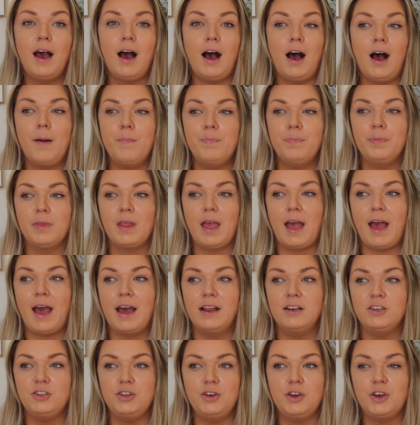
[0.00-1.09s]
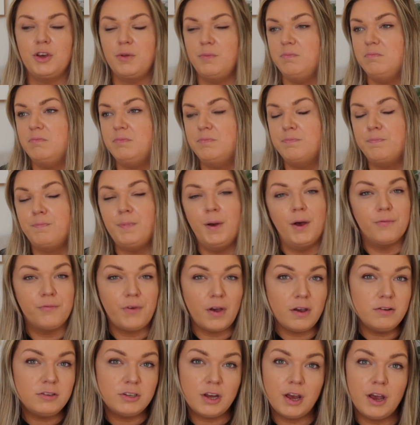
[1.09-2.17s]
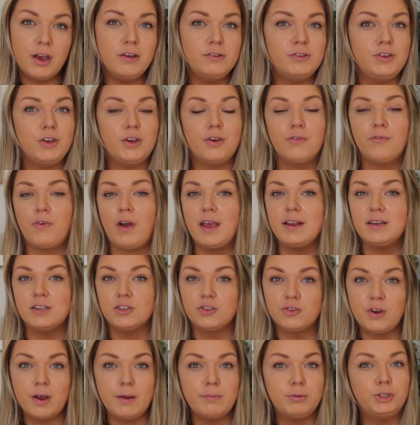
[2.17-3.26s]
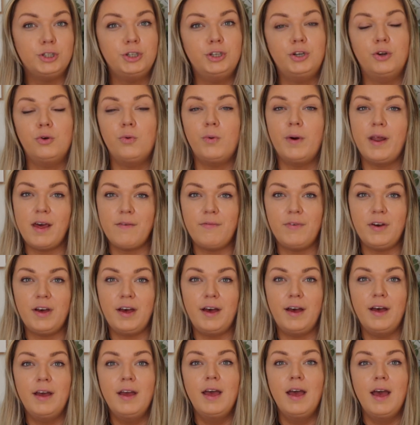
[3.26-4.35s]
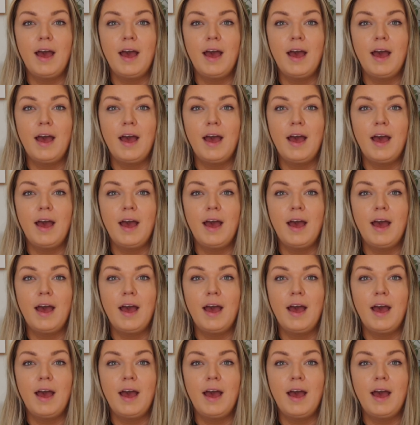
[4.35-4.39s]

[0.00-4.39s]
and you can put photos, you can write a description or whatever